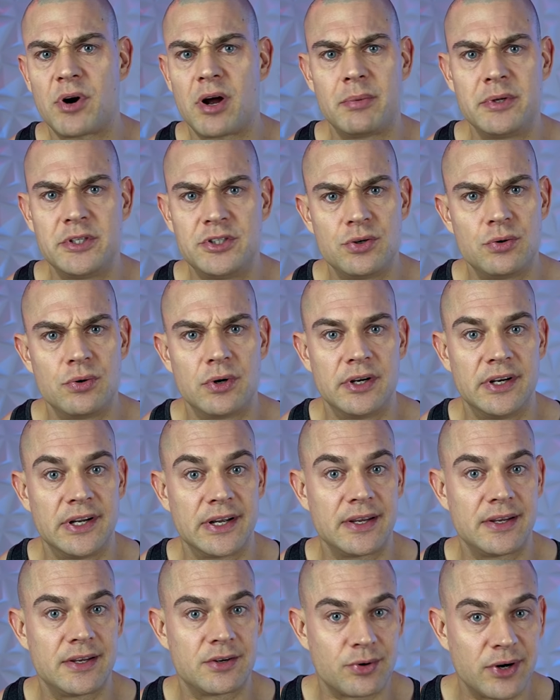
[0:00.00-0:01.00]
probably do an
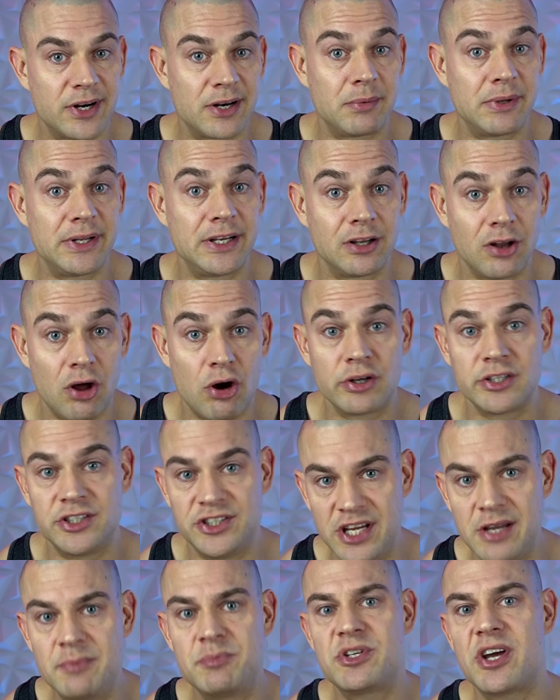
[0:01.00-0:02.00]
incredibly long
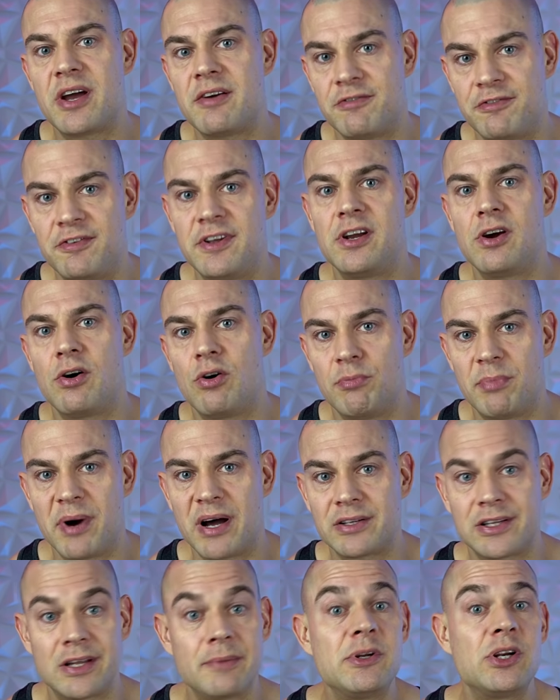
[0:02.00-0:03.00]
deep dive video
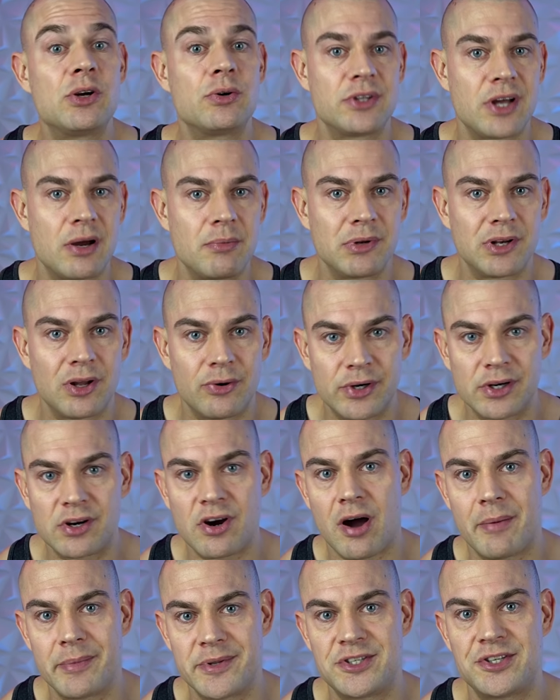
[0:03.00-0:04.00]
about. Let me know down below in the
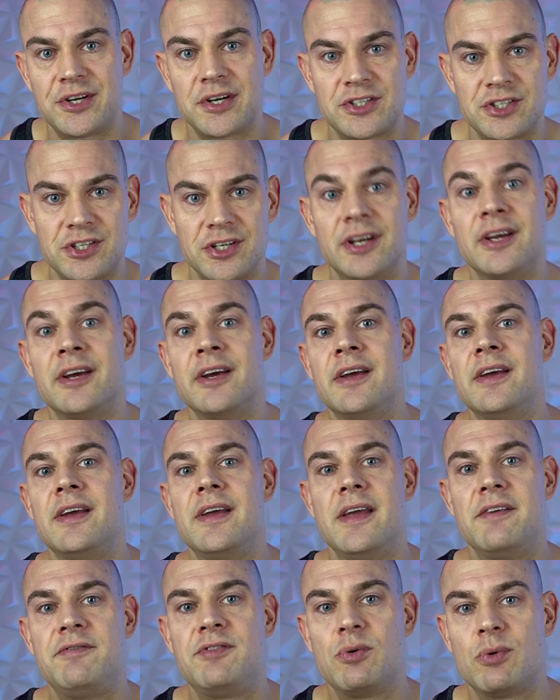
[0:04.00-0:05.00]
comment section
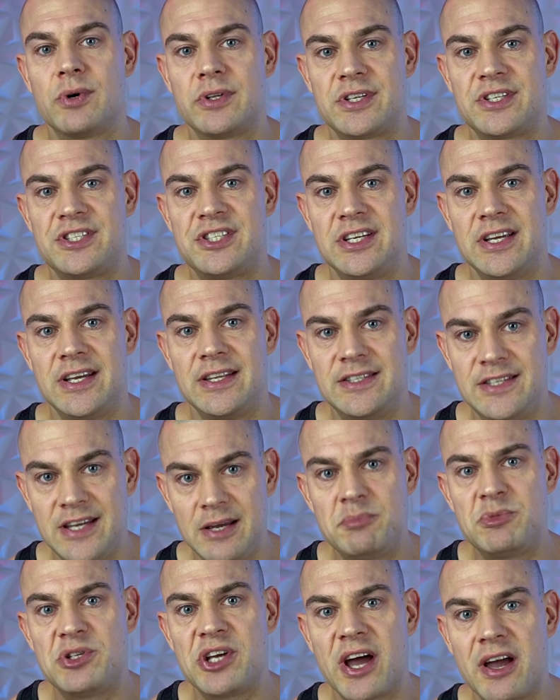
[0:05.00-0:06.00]
if you want to see a
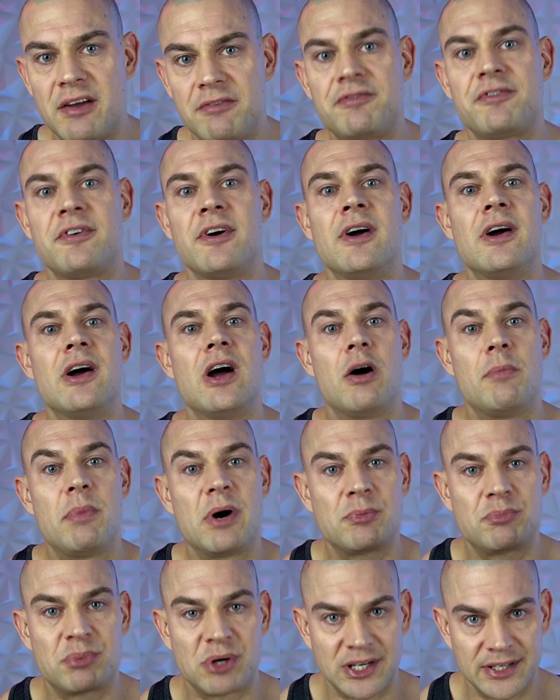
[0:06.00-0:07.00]
deep dive
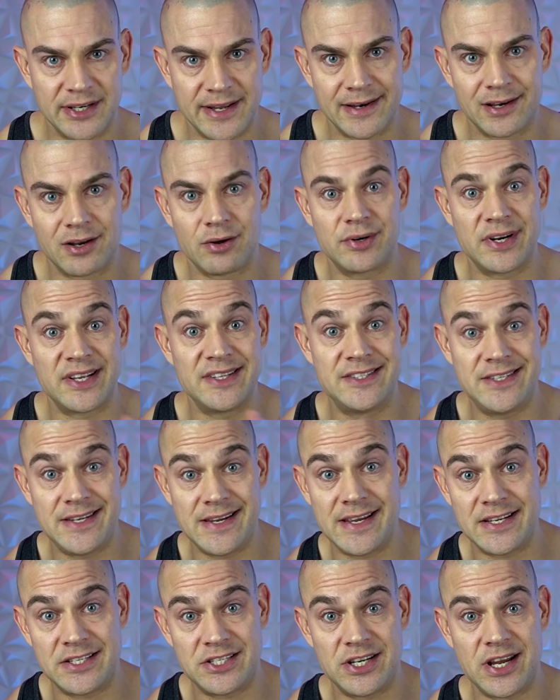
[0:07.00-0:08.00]
about pregnenolone and
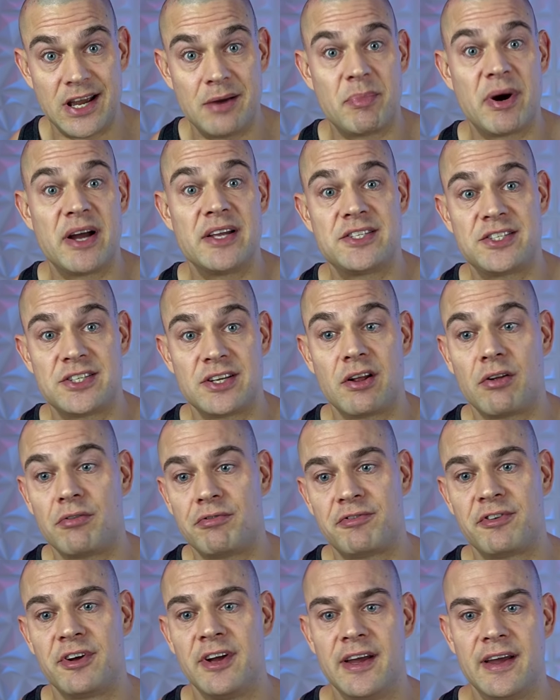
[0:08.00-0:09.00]
DHEA by
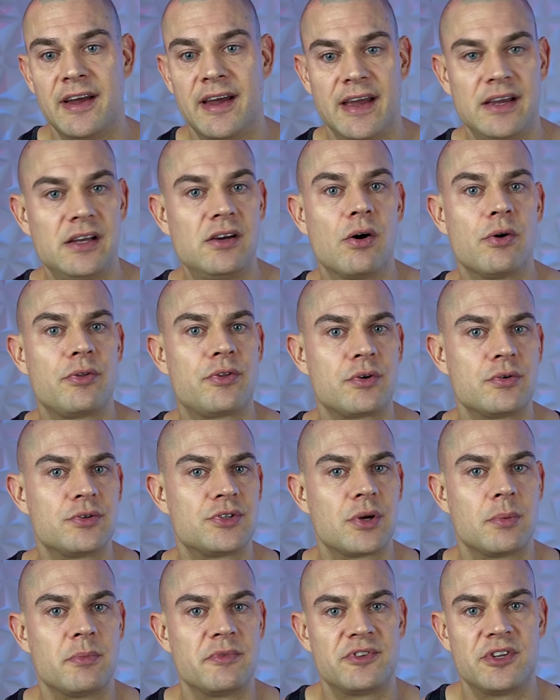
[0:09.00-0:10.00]
itself and go through
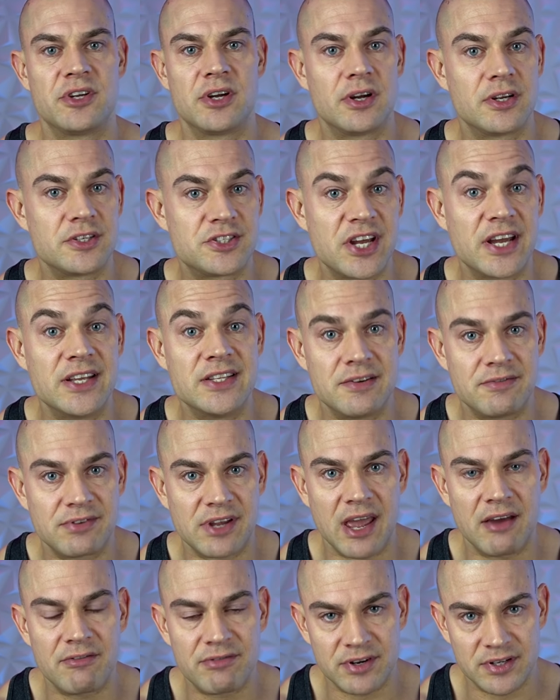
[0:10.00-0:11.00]
some of the scientific
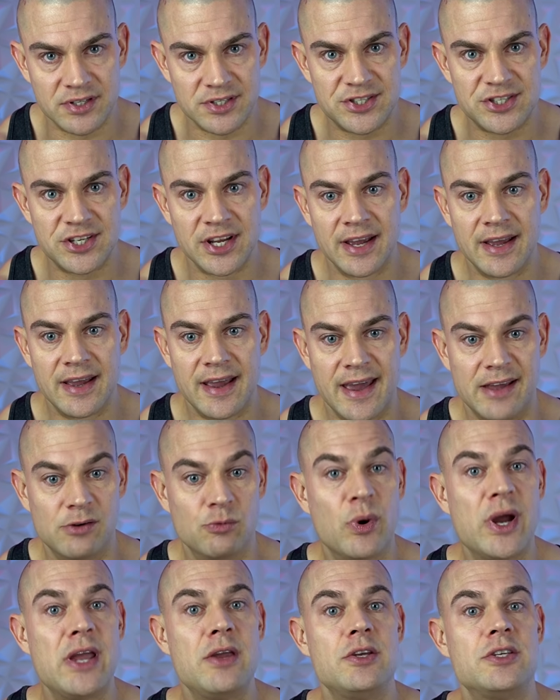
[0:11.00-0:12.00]
evidence and
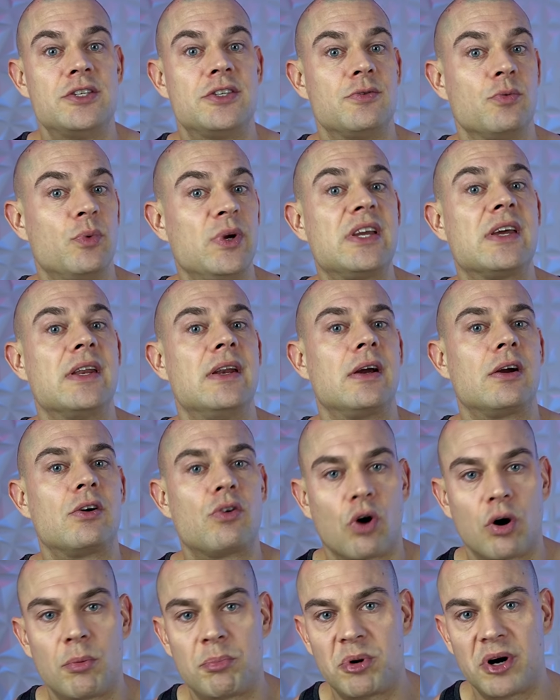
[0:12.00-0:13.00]
ways we can
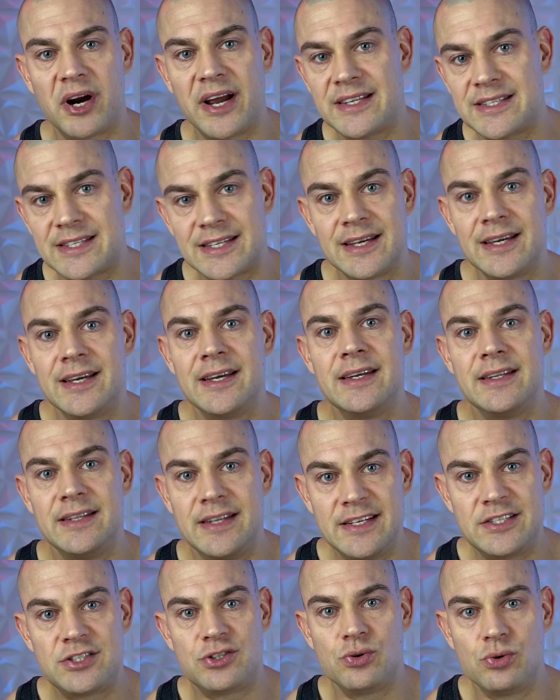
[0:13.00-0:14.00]
incorporate
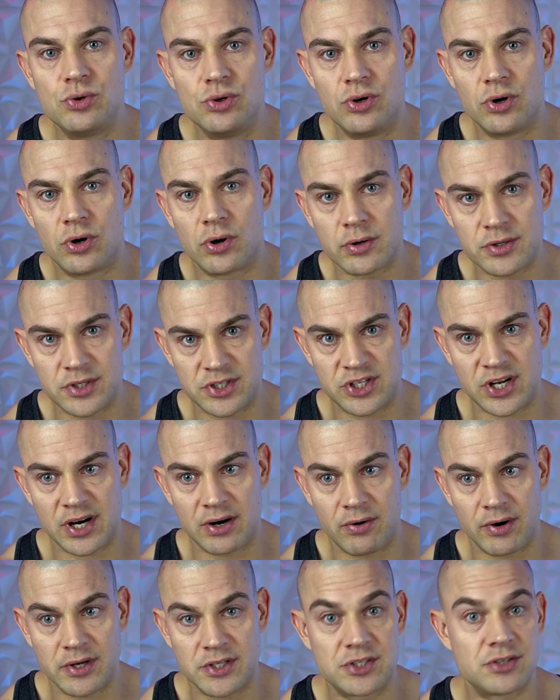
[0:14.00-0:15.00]
these two
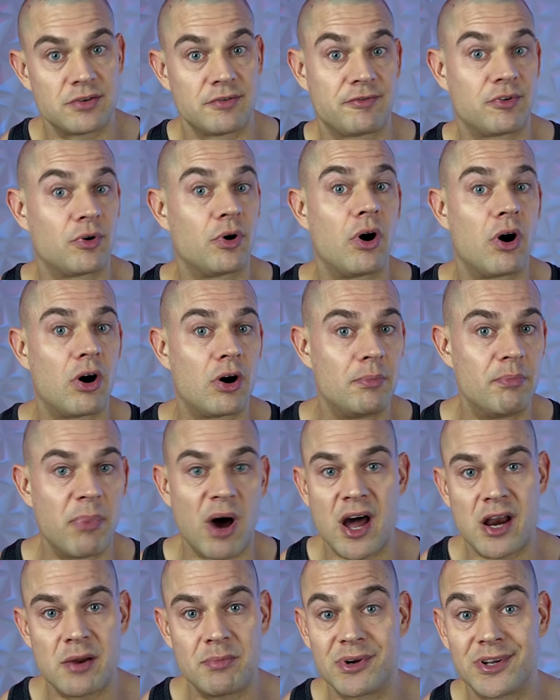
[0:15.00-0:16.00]
neurosteroids for our
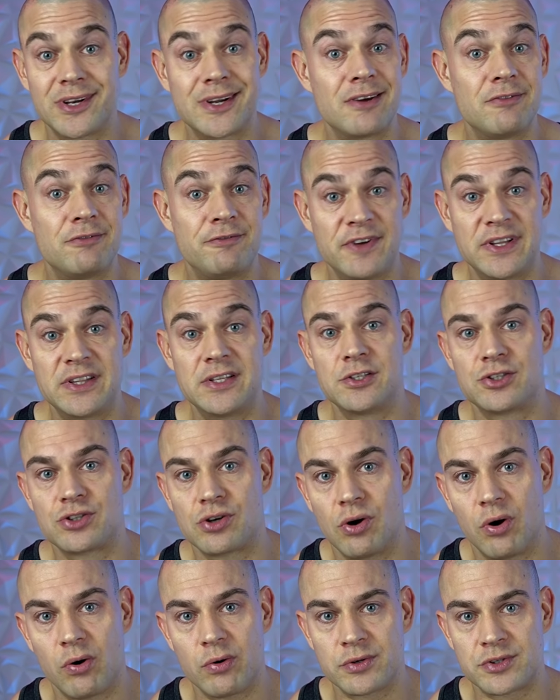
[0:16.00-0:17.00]
bodybuilding and fitness
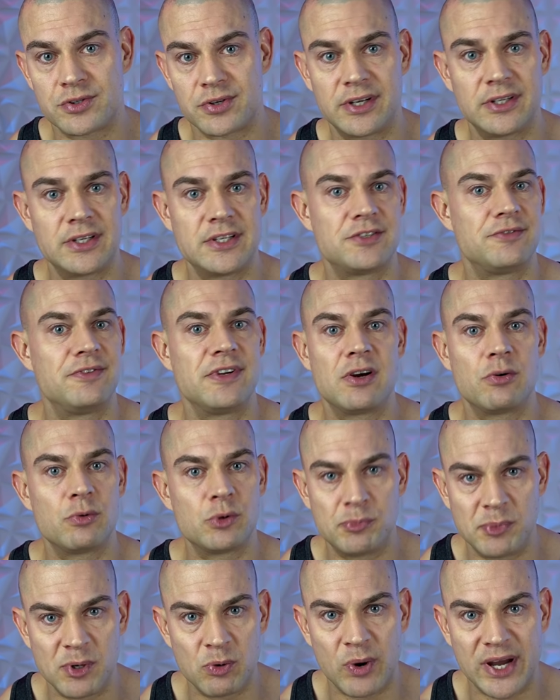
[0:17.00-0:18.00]
goals, right? This video
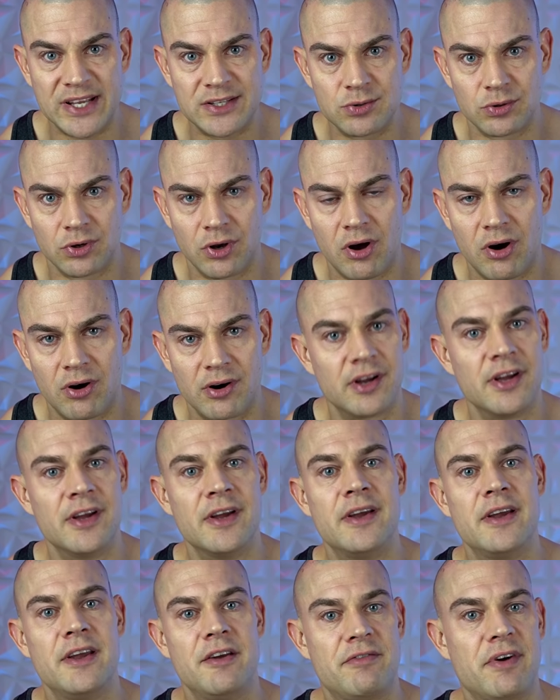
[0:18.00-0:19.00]
would be way too long
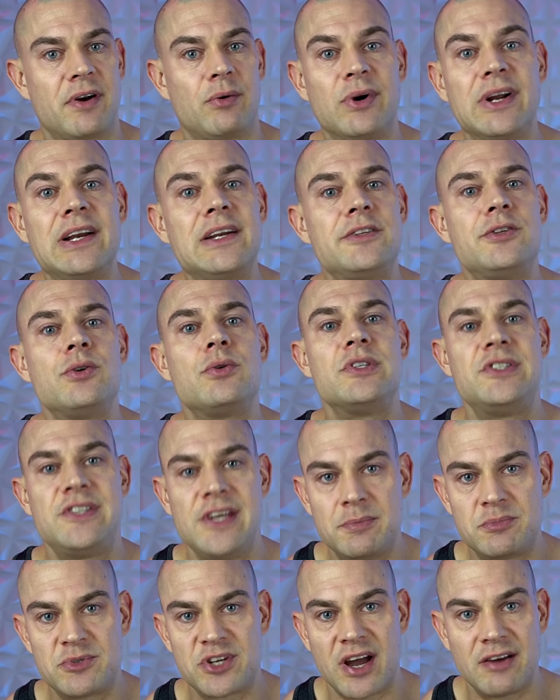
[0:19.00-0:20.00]
if I really do a
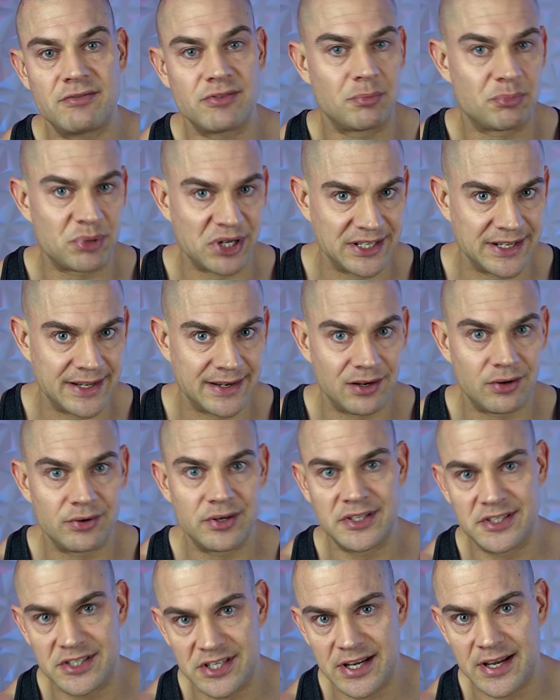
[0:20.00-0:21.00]
deep dive on pregnenolone
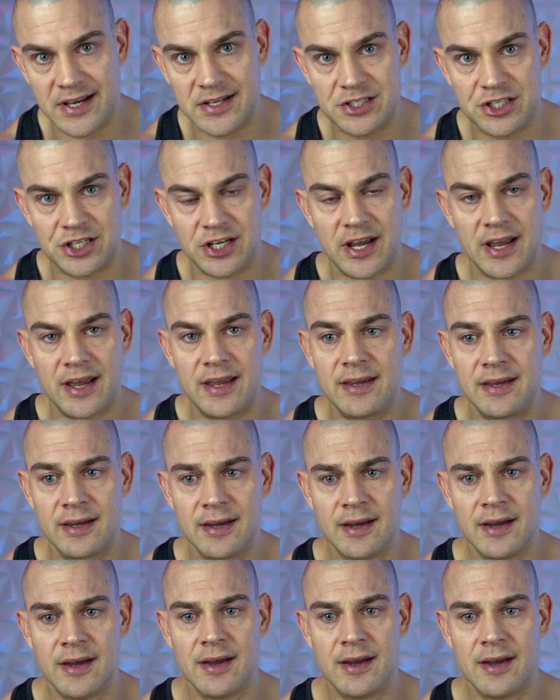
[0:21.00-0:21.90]
and DHEA.